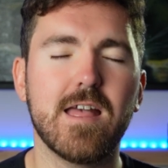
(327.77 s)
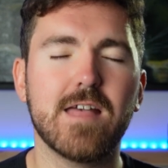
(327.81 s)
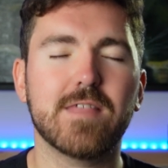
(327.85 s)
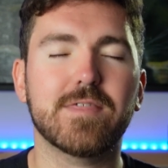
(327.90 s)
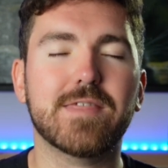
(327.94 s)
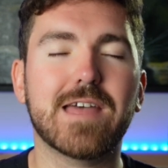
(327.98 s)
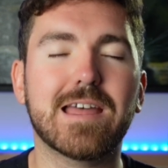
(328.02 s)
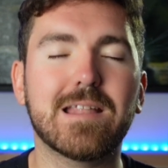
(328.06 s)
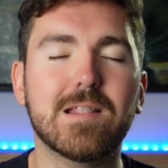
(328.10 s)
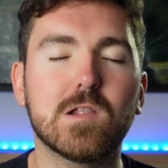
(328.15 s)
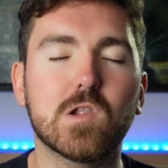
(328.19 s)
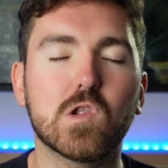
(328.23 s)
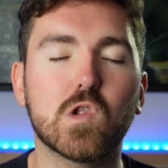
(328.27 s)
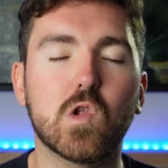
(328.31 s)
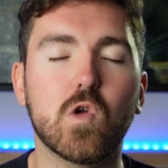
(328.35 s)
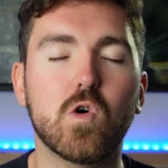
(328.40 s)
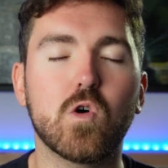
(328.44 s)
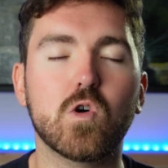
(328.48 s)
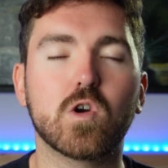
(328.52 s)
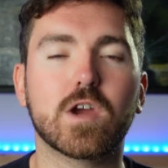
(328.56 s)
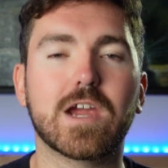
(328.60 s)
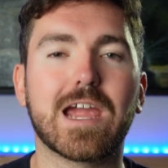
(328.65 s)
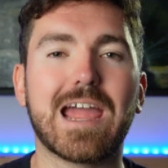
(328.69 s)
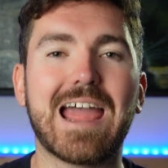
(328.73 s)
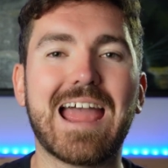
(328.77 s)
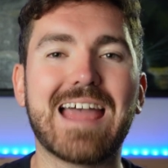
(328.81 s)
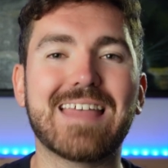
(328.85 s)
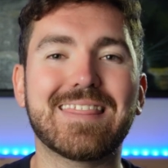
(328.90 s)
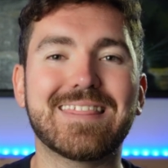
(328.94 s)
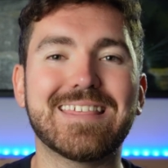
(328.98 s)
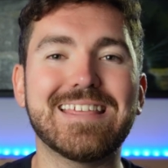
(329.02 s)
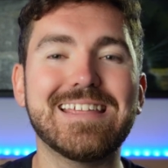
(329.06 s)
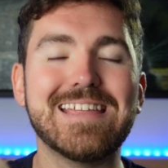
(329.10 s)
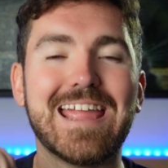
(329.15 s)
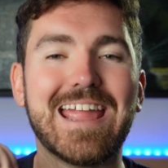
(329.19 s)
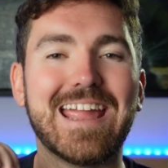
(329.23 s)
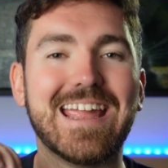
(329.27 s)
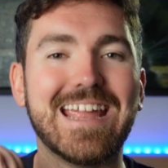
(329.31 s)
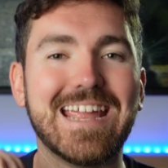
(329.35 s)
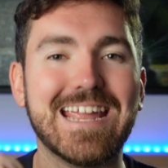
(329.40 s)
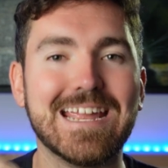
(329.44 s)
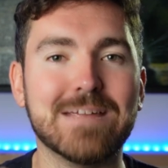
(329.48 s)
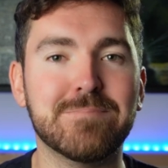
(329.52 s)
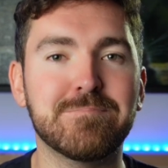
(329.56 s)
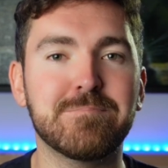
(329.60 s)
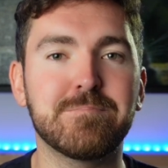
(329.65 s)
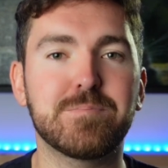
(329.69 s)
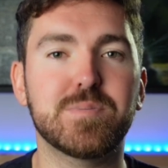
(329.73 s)
then look at the
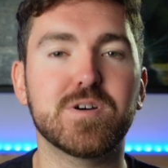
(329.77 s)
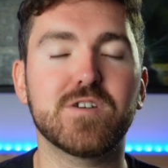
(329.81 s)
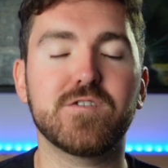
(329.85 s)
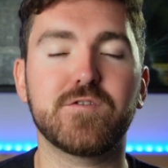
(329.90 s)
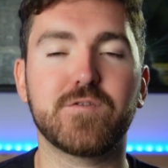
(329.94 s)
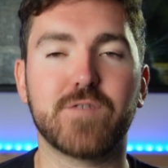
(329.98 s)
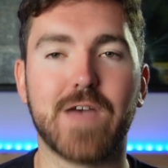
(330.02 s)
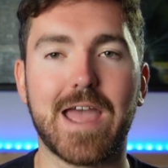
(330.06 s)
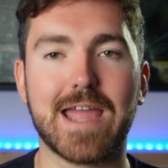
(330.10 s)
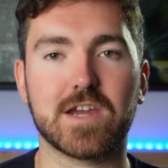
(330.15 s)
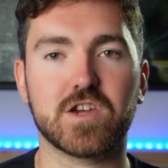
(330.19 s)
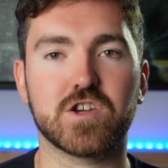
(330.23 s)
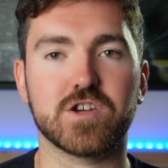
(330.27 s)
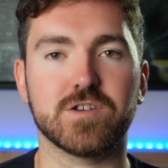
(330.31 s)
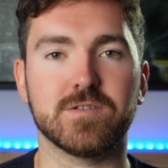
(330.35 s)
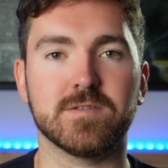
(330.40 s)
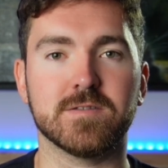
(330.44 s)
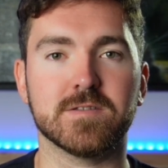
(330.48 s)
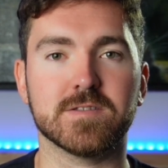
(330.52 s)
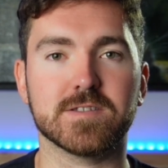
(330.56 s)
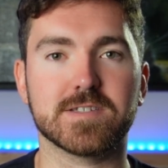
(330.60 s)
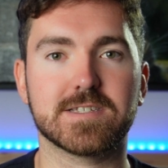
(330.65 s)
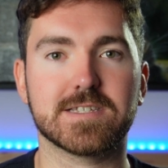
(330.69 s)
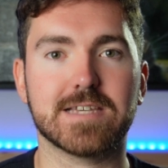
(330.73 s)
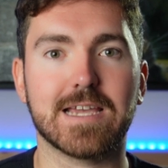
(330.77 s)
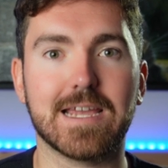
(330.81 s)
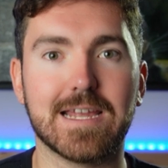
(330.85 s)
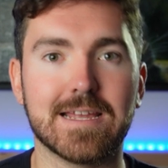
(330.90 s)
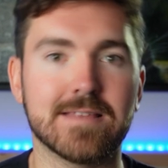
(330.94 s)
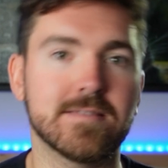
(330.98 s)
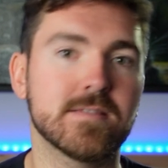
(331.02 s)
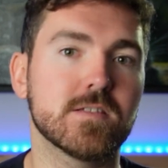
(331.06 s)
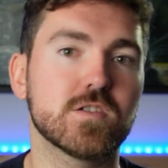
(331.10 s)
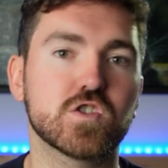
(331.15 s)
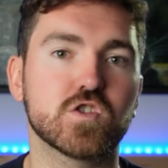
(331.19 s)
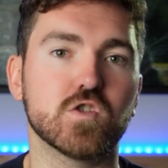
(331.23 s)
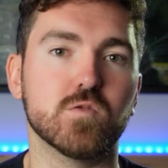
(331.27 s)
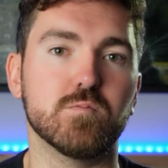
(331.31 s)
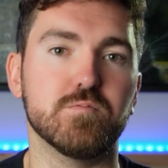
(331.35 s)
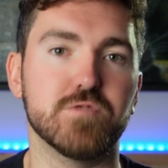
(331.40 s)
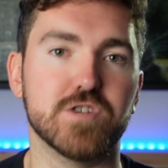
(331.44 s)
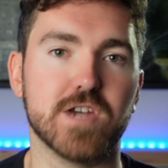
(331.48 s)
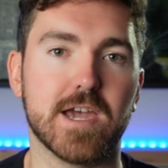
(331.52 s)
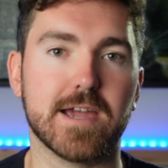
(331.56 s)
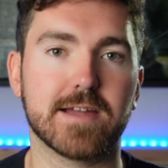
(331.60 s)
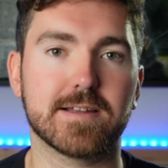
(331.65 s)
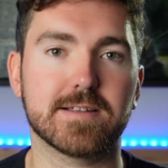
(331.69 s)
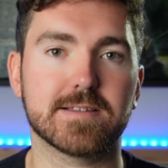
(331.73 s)
imperfections in the
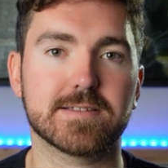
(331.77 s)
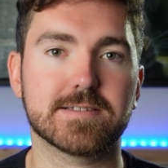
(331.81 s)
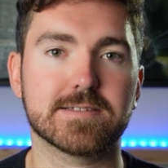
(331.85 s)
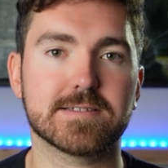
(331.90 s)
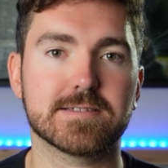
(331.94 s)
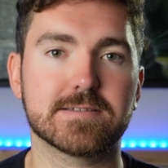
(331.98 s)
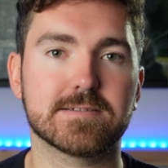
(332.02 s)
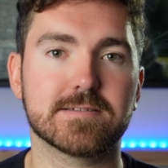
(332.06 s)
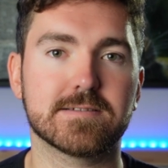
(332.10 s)
subject.